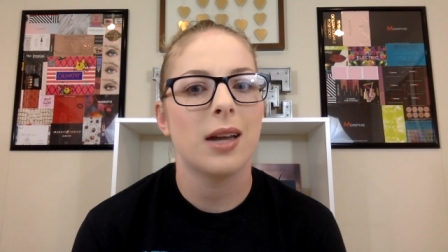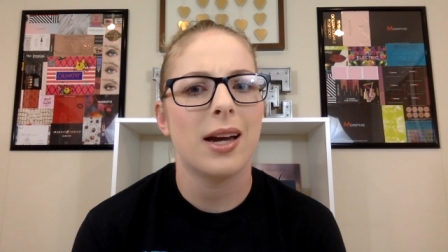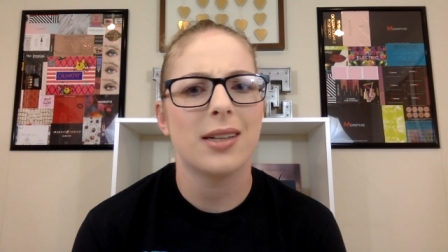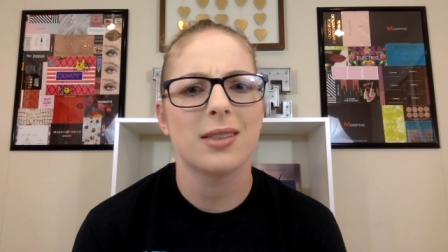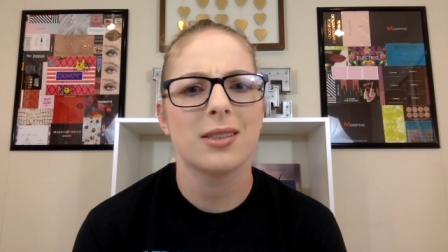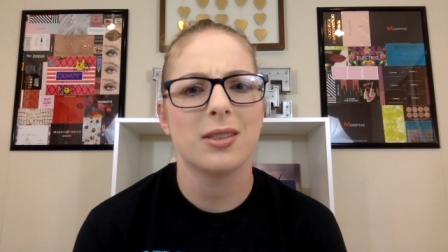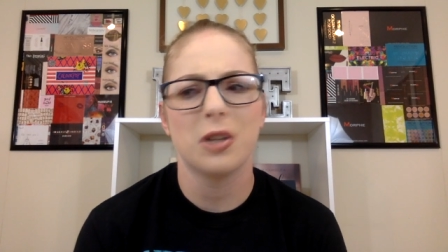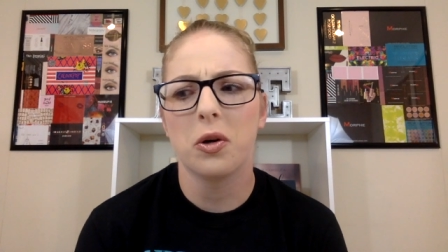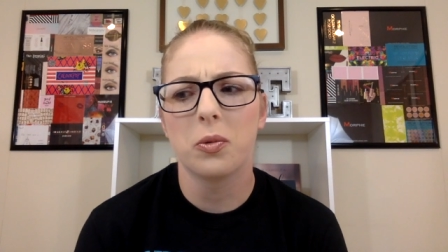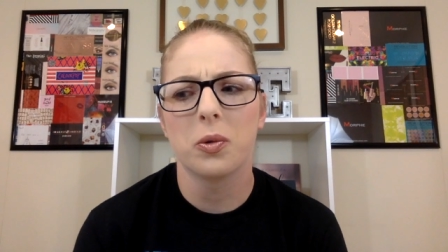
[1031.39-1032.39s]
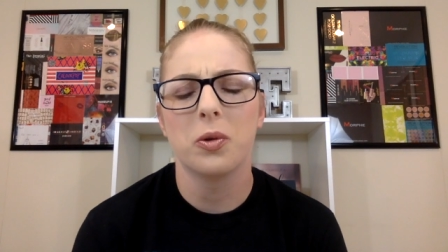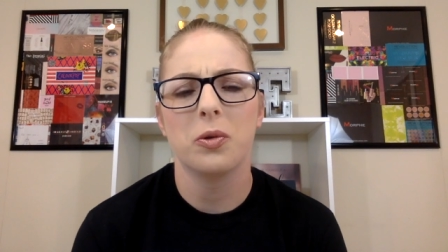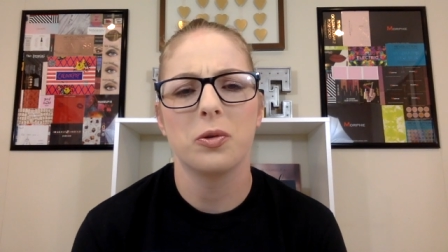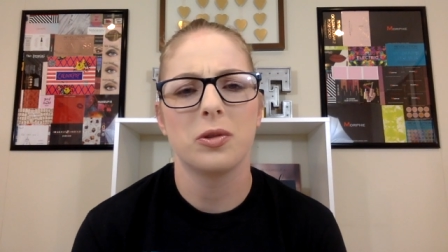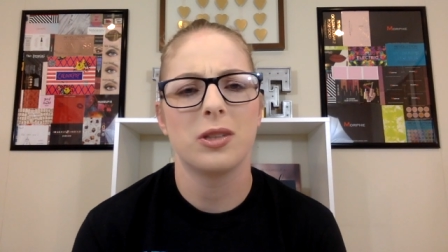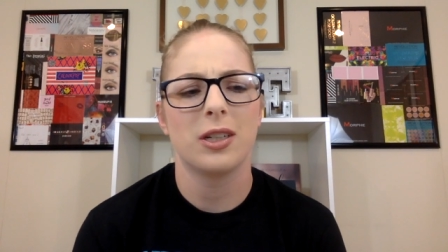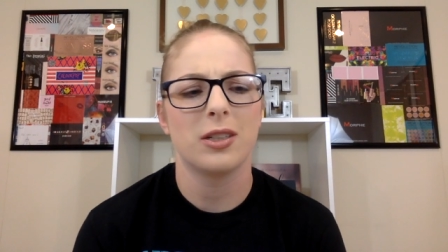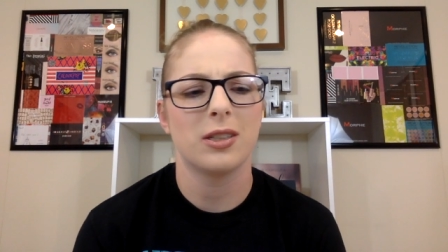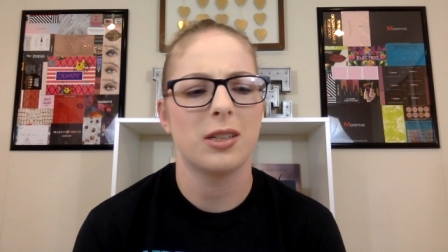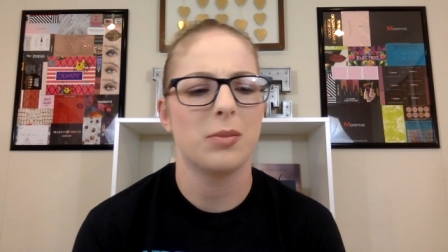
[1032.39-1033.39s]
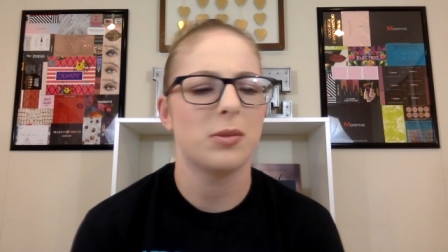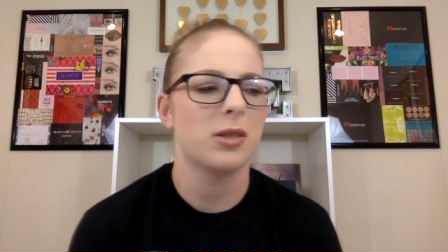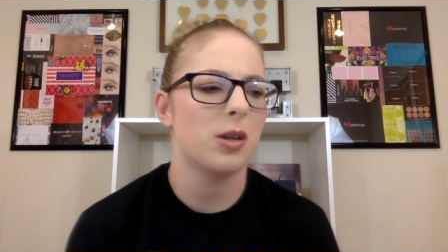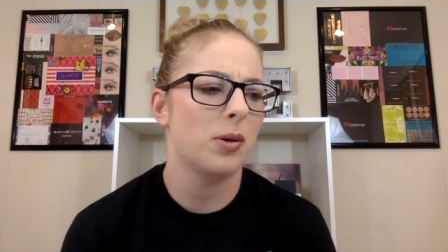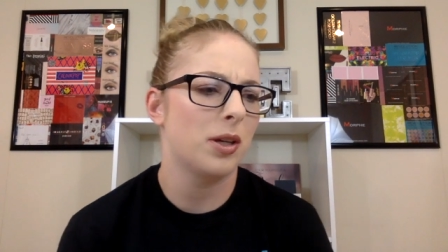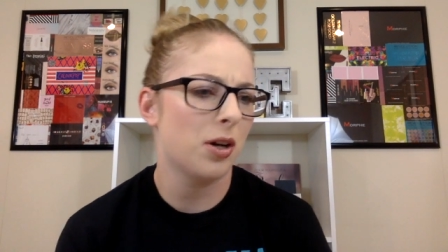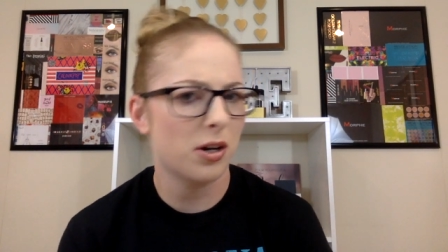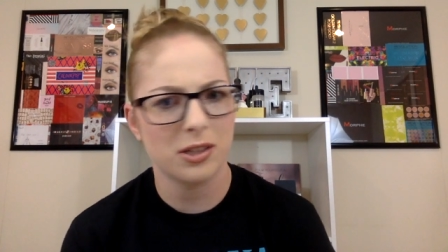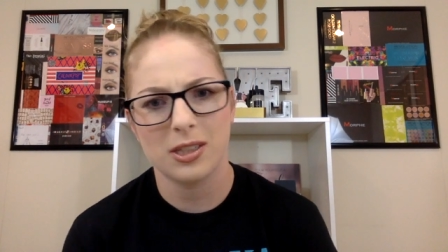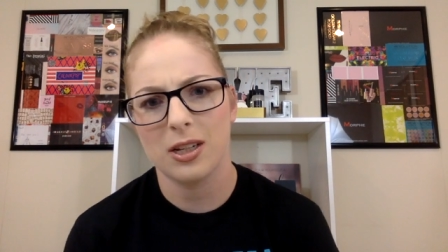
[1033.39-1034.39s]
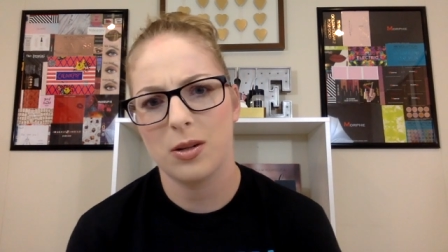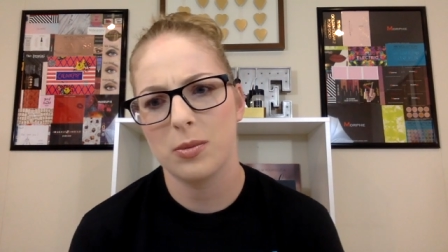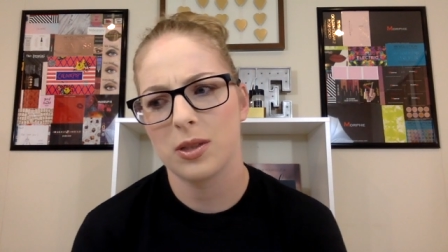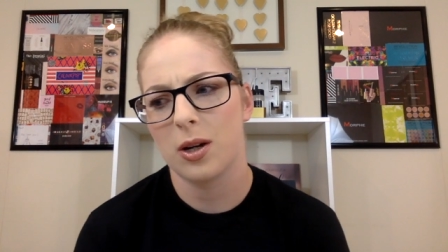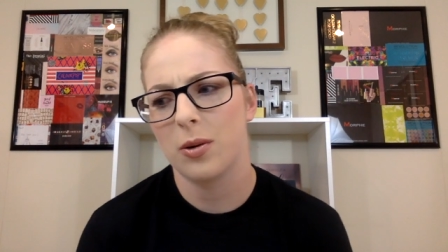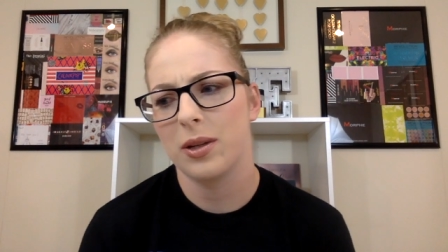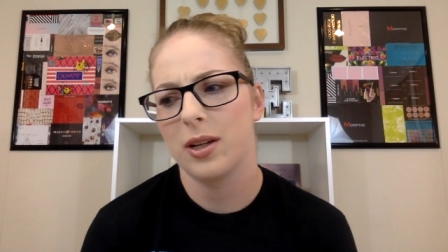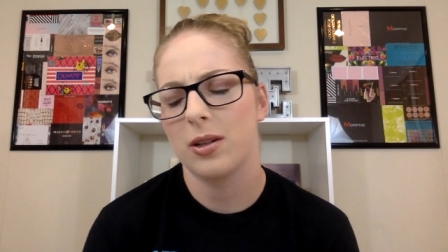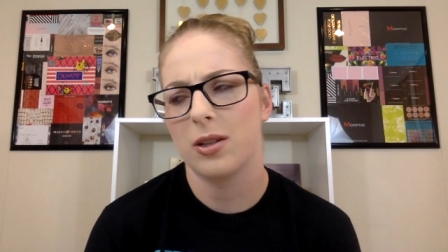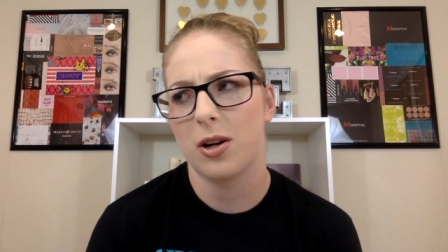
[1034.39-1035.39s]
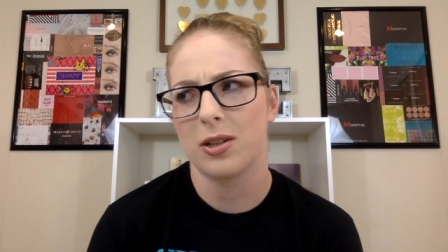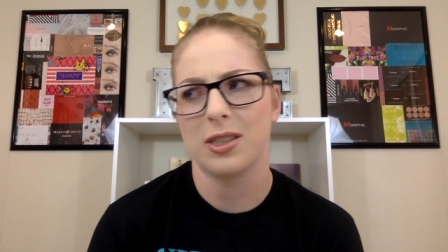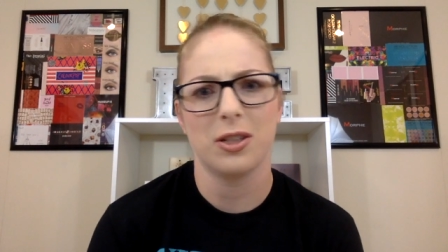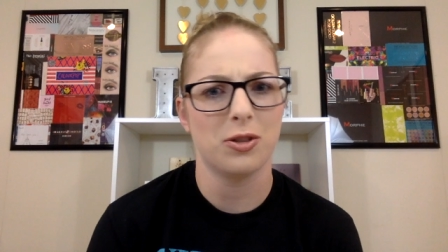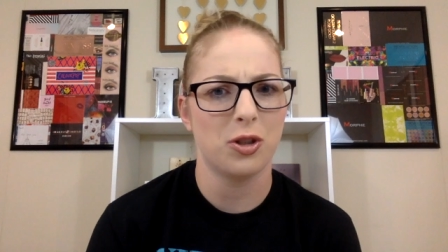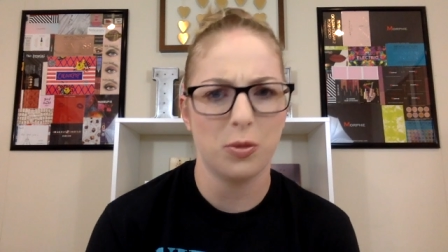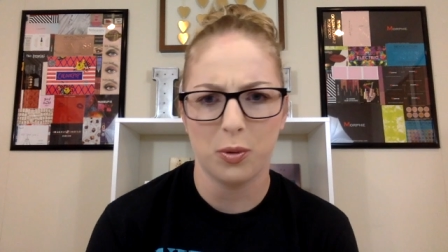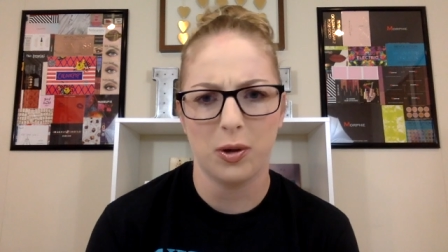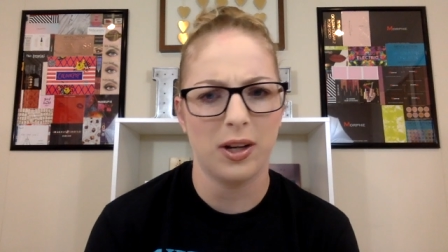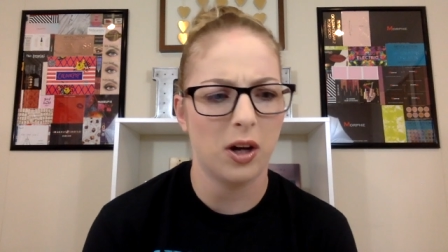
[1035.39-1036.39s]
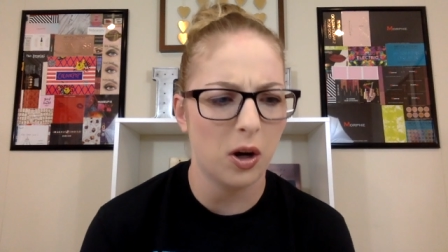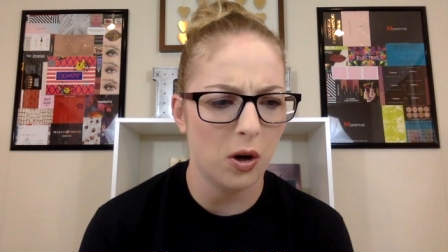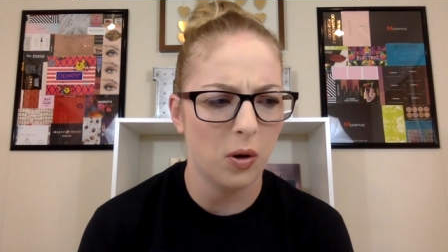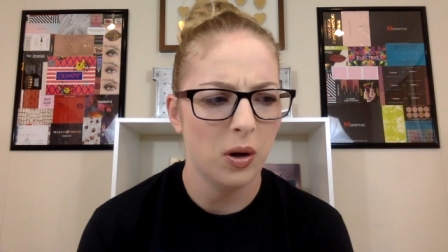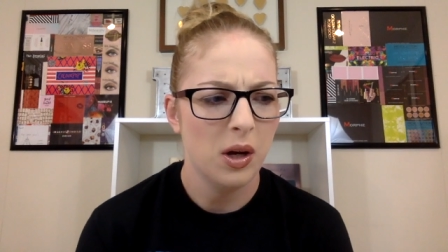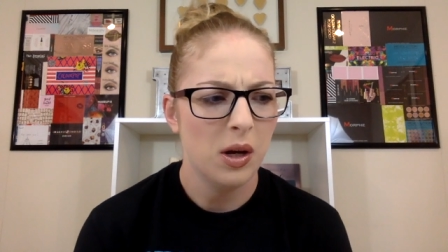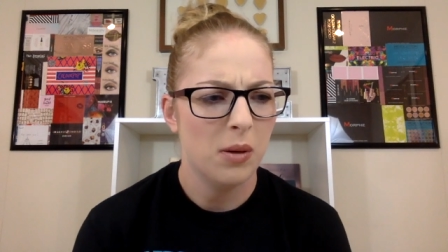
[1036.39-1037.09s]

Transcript: asks No Rules, there's a Misawa Yard Sale, Misawa Yard Sale 2.0,